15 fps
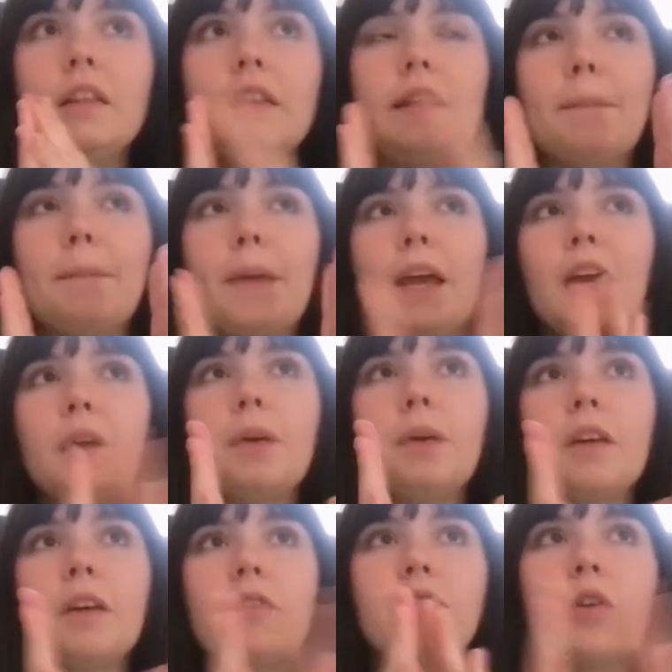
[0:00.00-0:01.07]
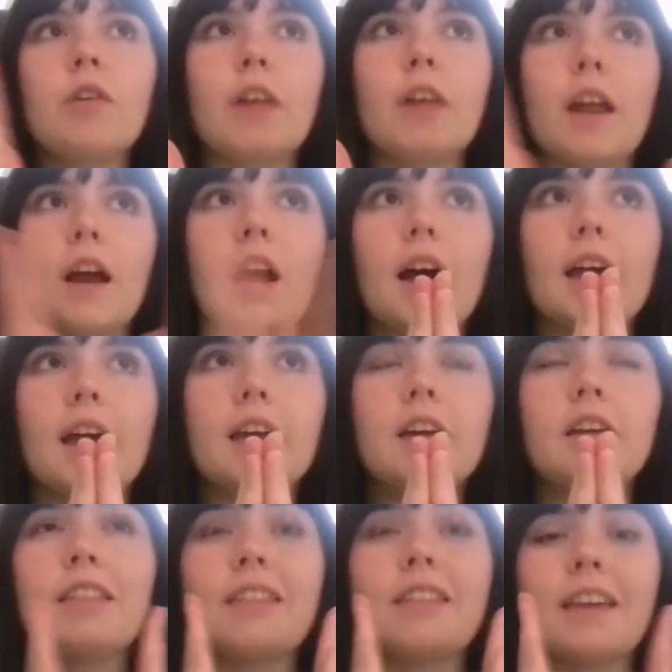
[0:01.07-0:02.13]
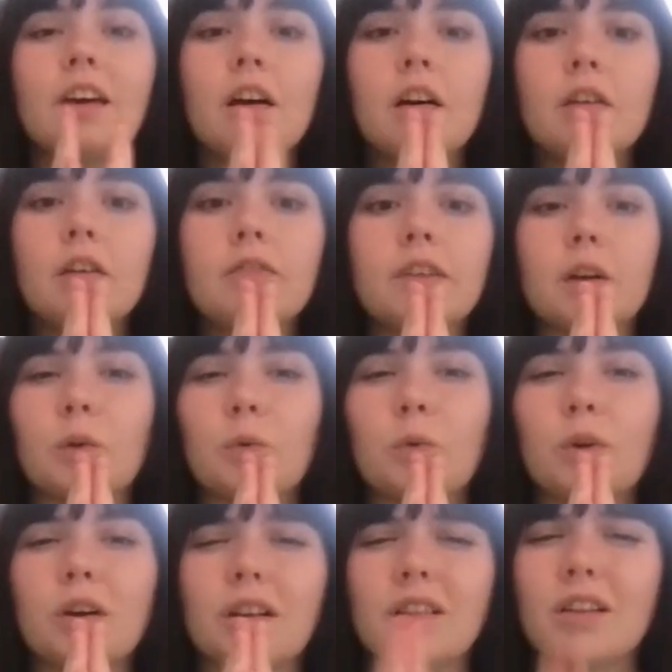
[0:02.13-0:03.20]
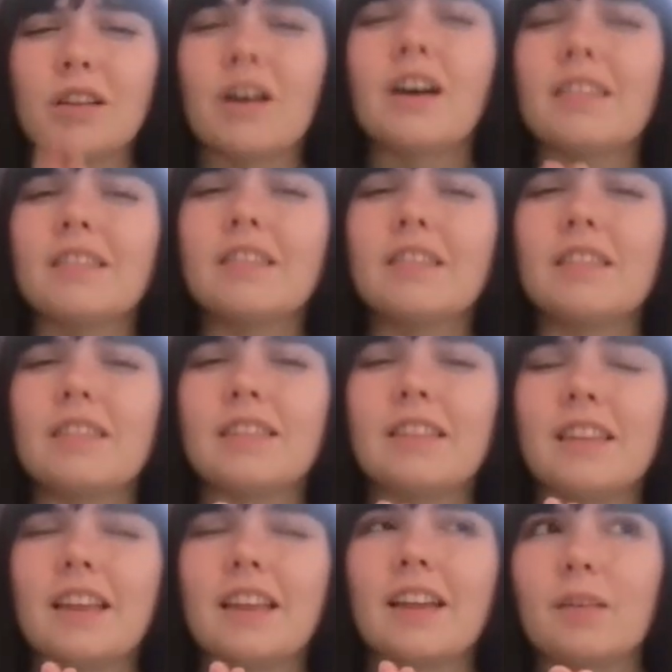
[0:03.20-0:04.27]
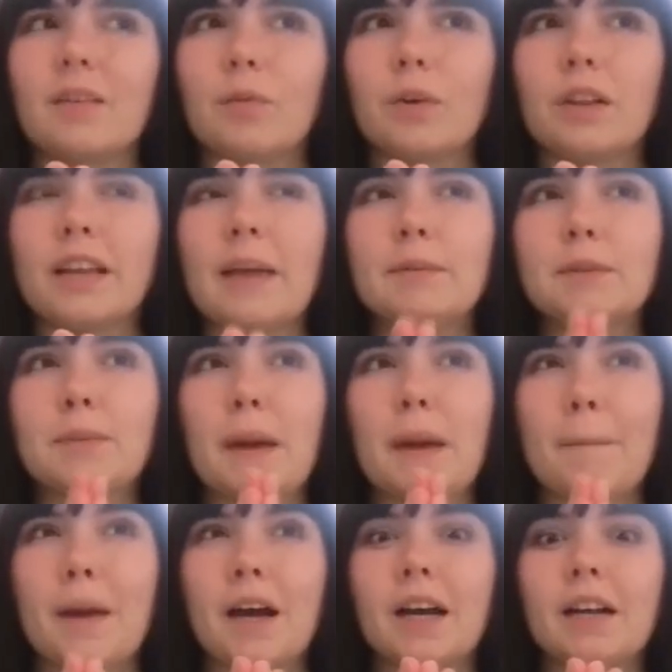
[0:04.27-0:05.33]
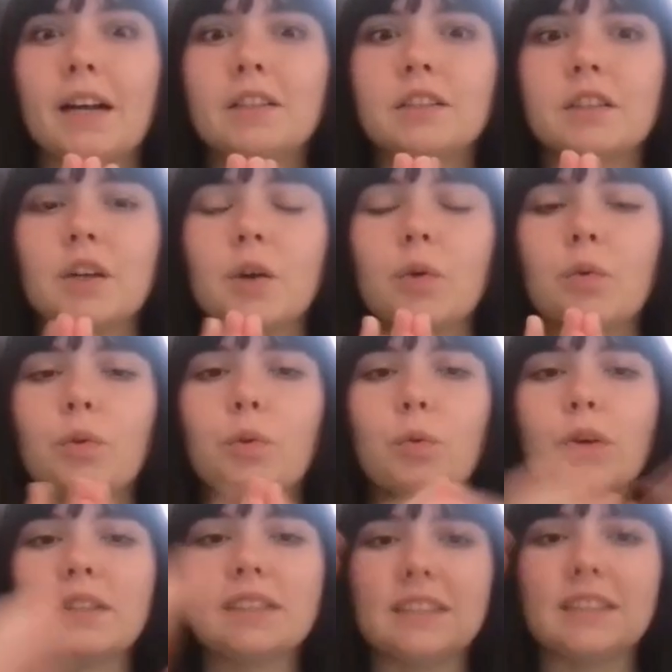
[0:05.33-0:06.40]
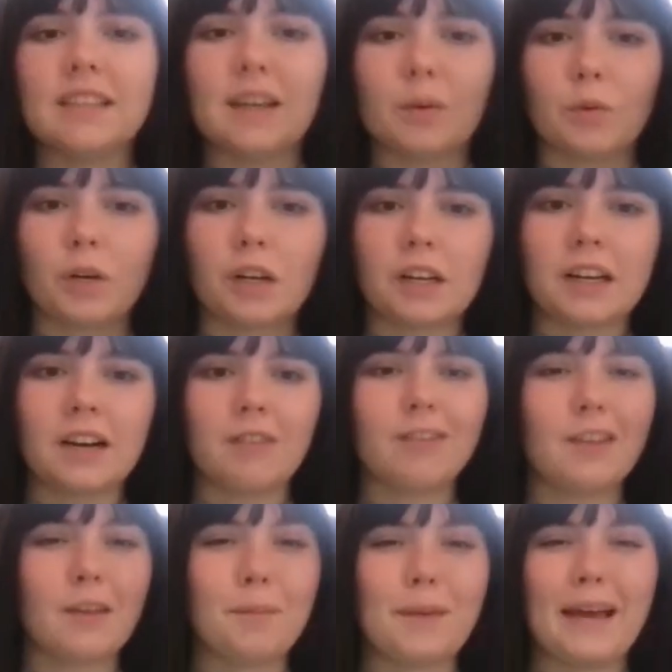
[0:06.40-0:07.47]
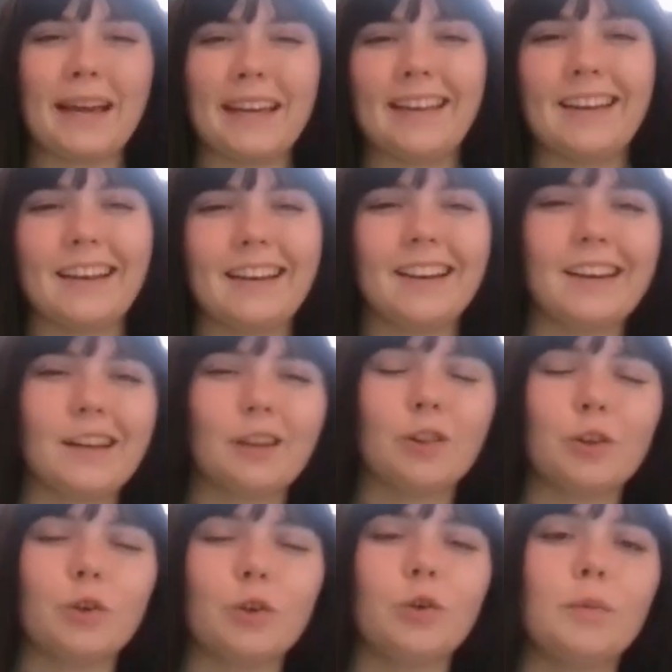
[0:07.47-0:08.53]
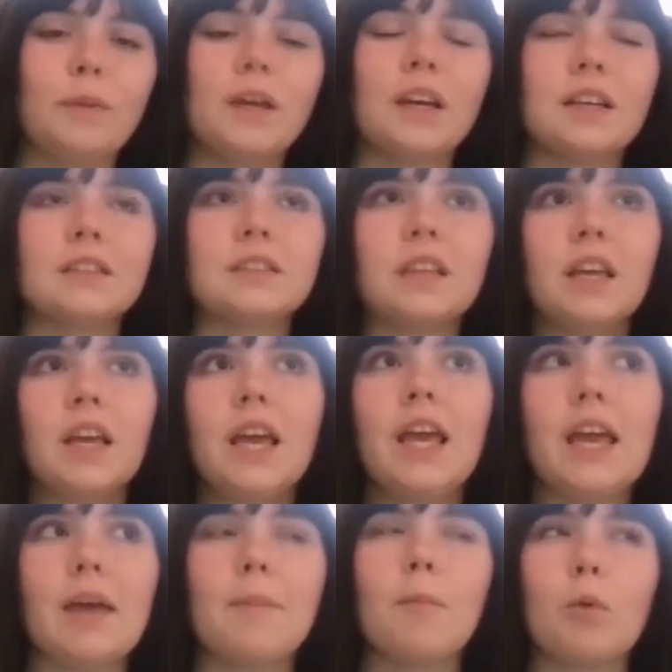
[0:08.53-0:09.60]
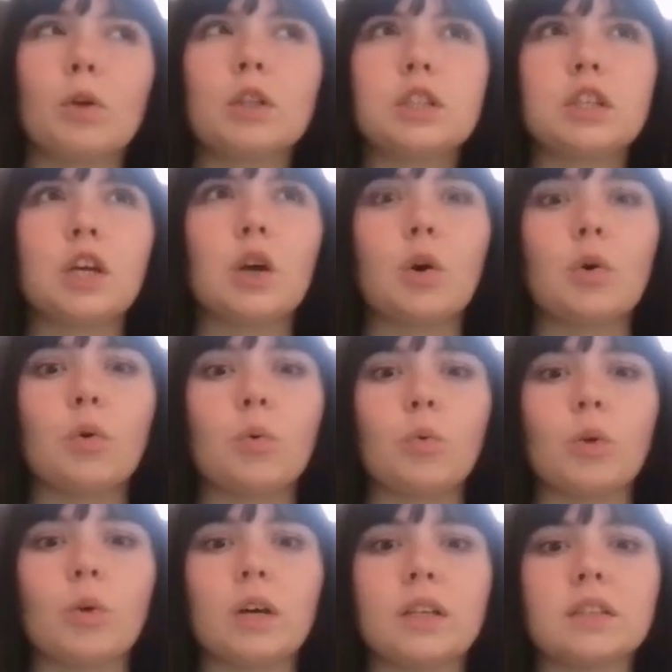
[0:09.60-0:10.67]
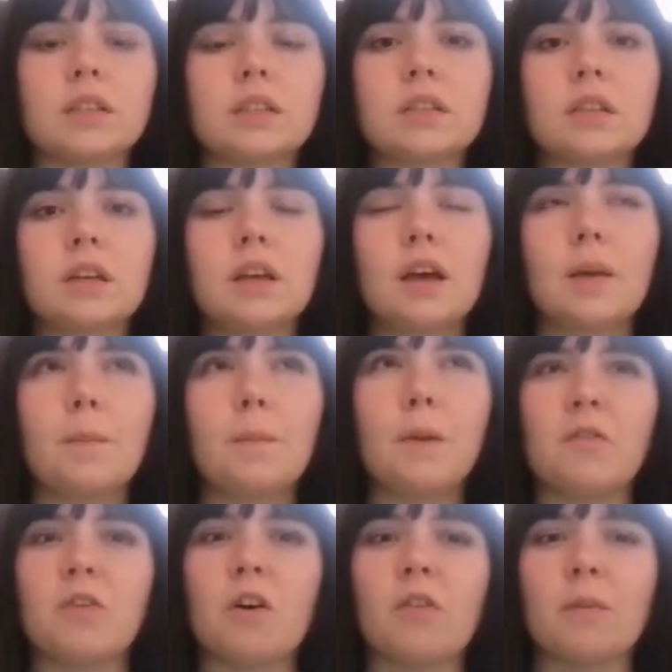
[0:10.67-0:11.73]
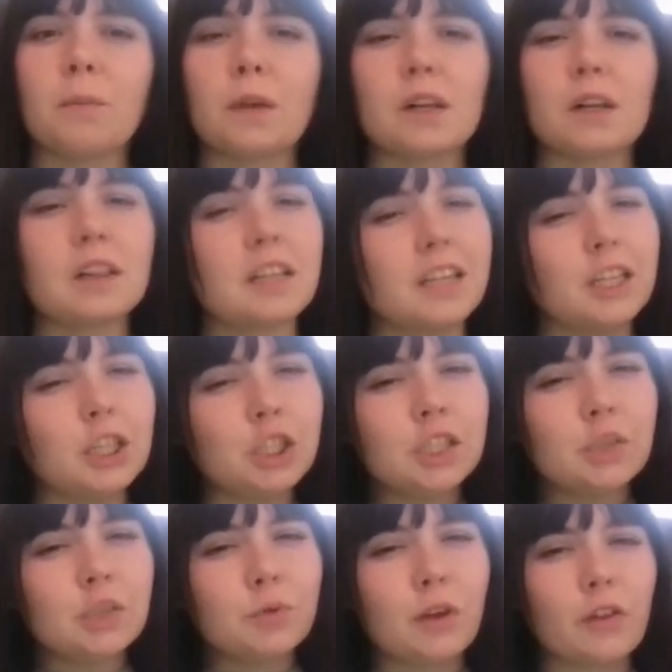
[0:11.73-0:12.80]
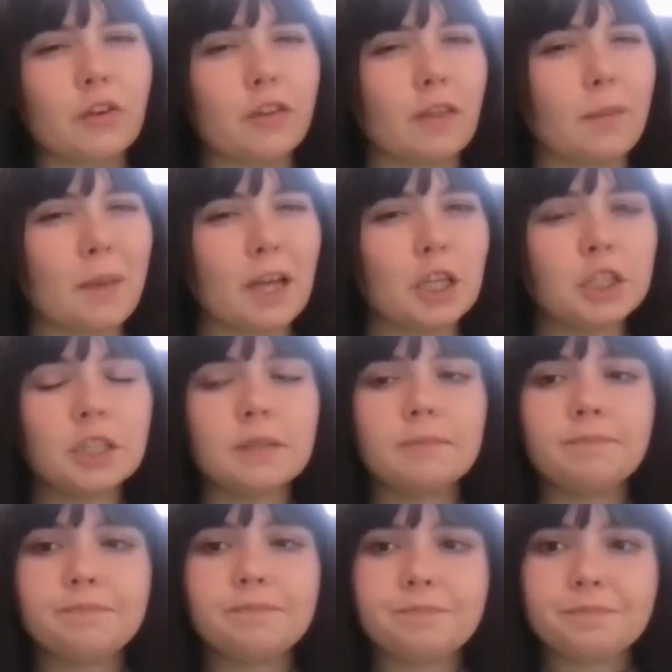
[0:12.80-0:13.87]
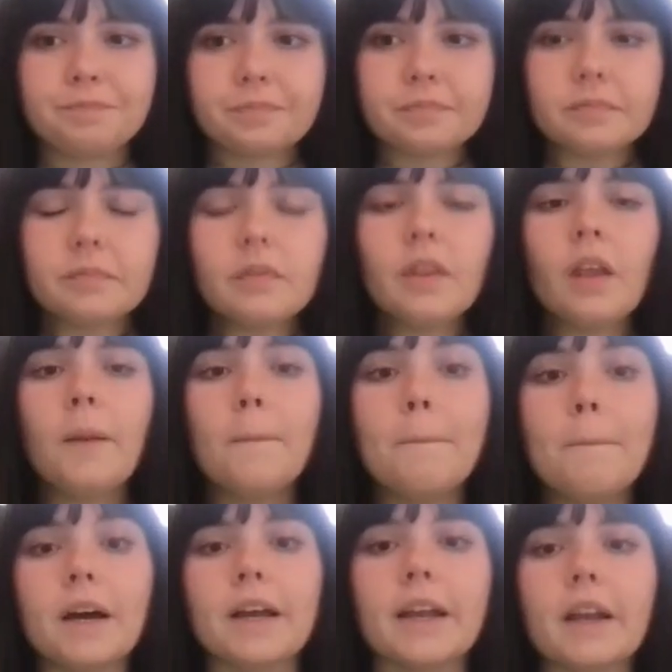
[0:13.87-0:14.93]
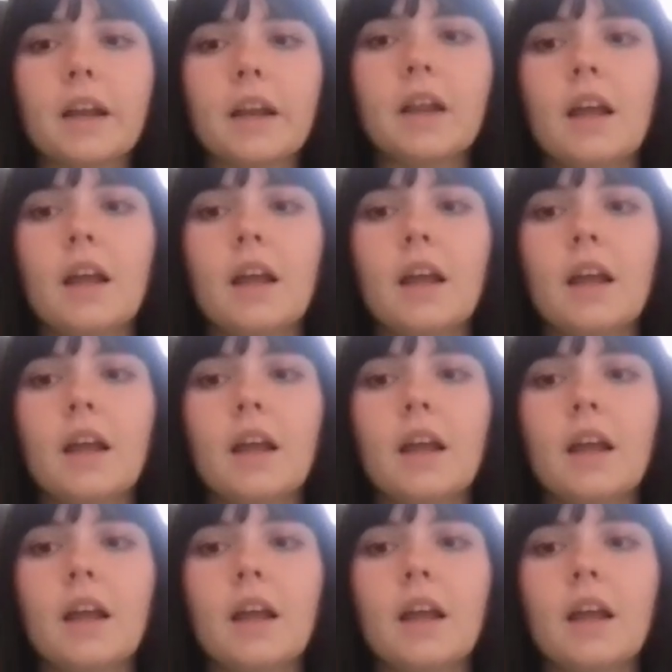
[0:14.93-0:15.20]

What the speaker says: the main pitfall that I could think of, and there weren't a lot that really came to my mind, so the ones that were kind of on the back end I didn't include because it more so was a pitfall from the clinician rather than the patient. But